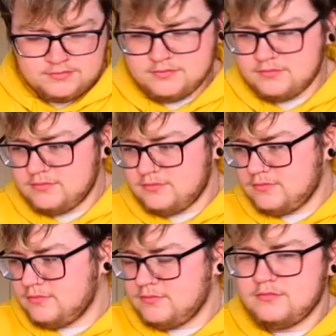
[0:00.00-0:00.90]

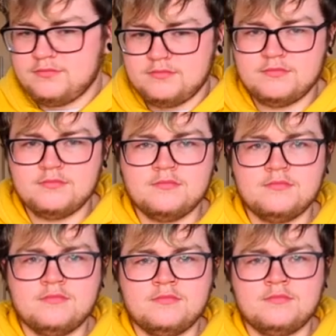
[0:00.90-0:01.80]

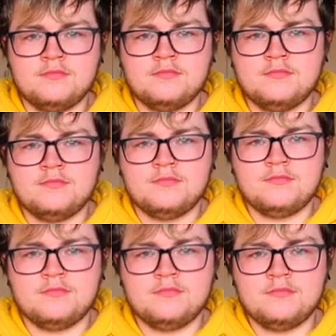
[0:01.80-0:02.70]
The person shown says nothing.